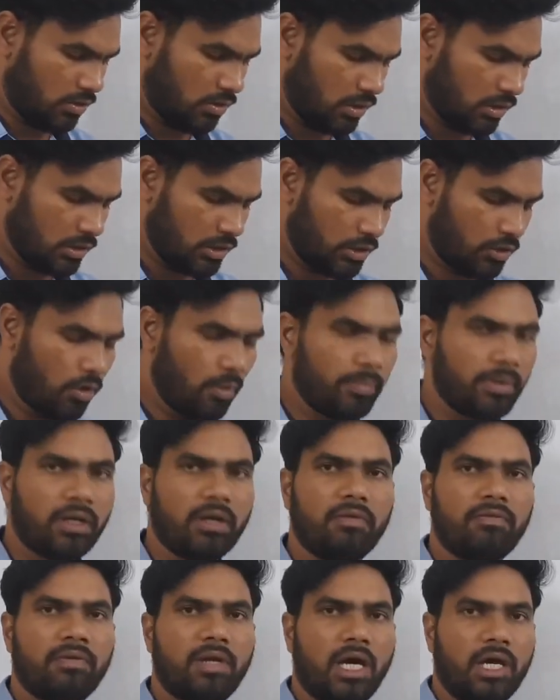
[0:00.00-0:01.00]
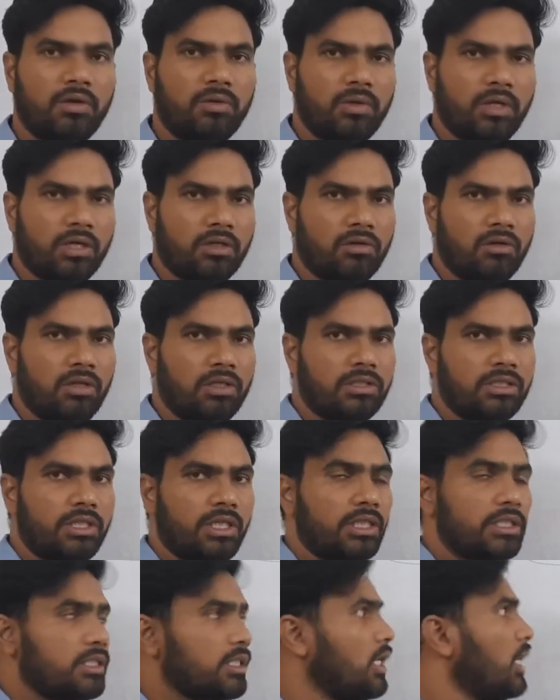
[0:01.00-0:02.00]
or the topic of
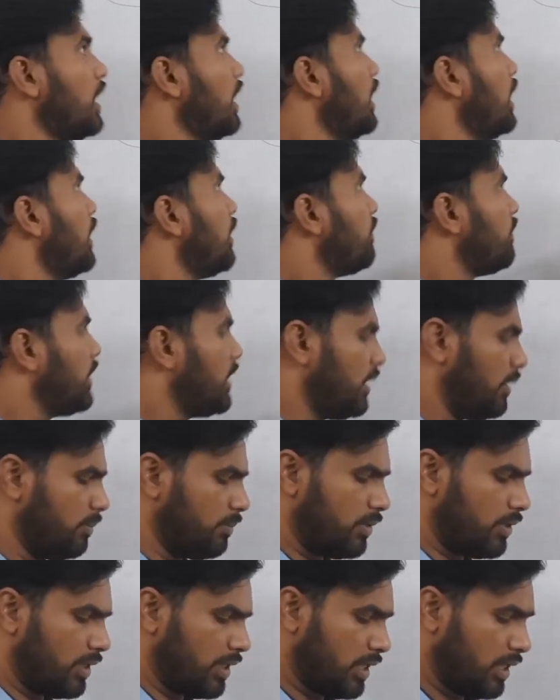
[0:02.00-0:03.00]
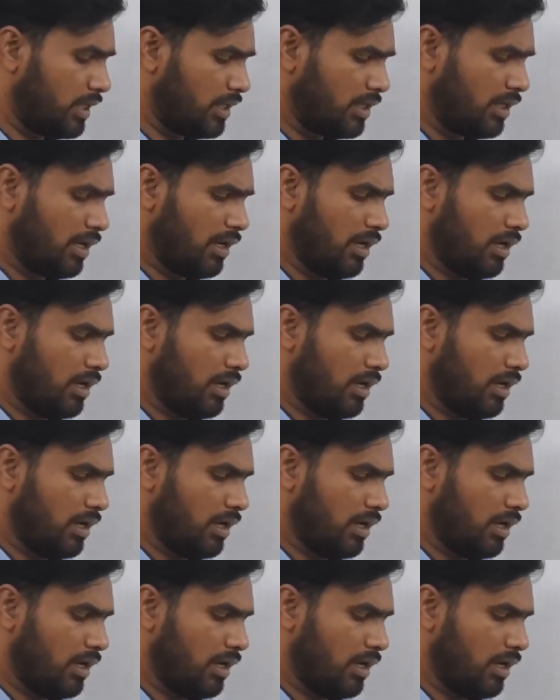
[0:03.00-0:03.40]
nanotechnology is very important.